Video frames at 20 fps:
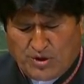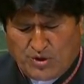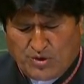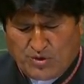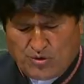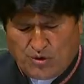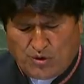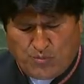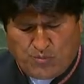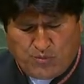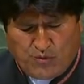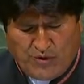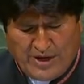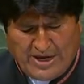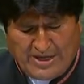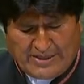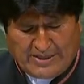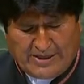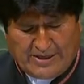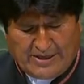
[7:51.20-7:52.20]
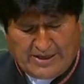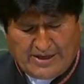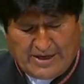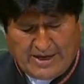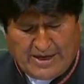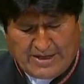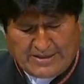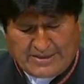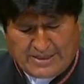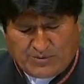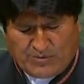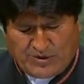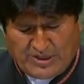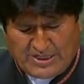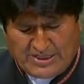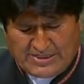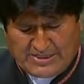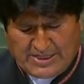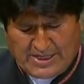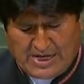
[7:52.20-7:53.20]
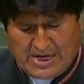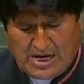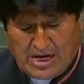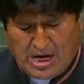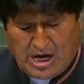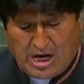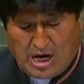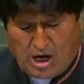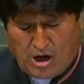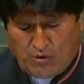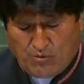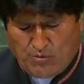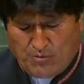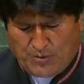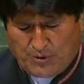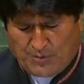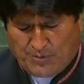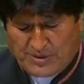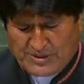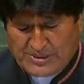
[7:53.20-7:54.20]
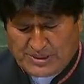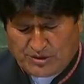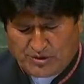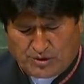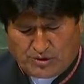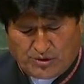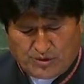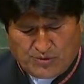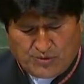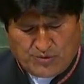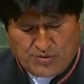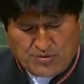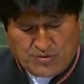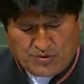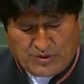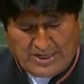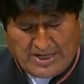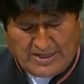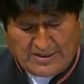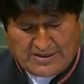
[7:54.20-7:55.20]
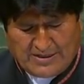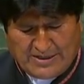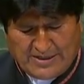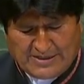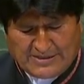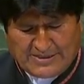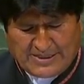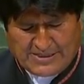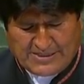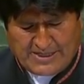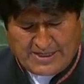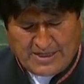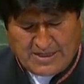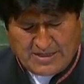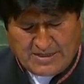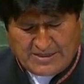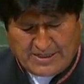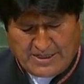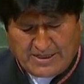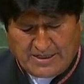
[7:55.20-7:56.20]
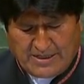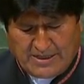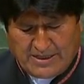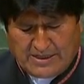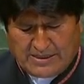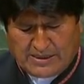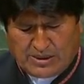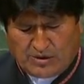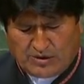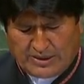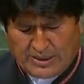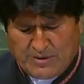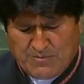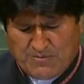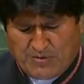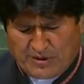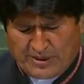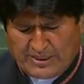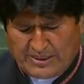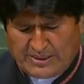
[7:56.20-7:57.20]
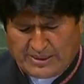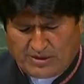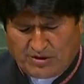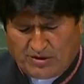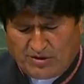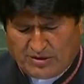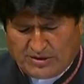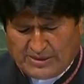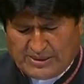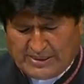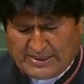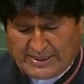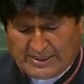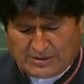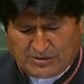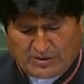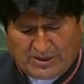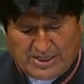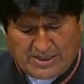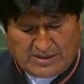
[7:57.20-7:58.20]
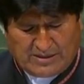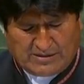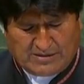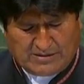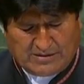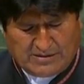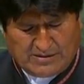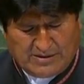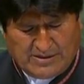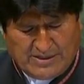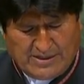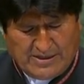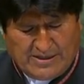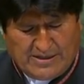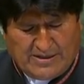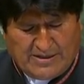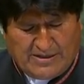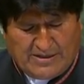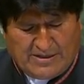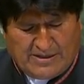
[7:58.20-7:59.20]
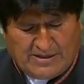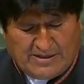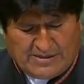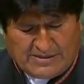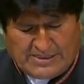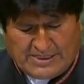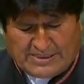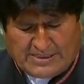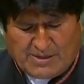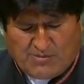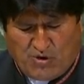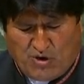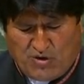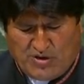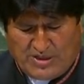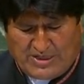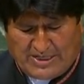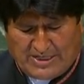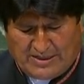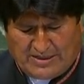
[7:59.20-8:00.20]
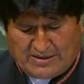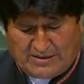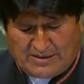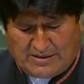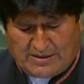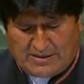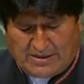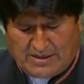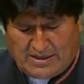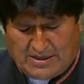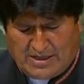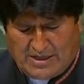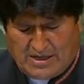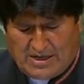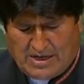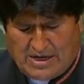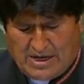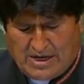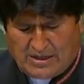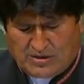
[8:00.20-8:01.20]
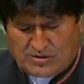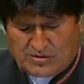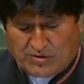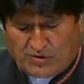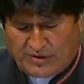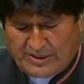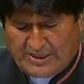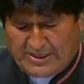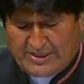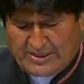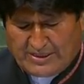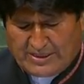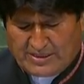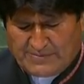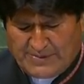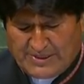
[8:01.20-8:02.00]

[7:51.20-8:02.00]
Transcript: The dispute between Bolivia and Chile over access to the Pacific Ocean is not just a recent political or electoral issue.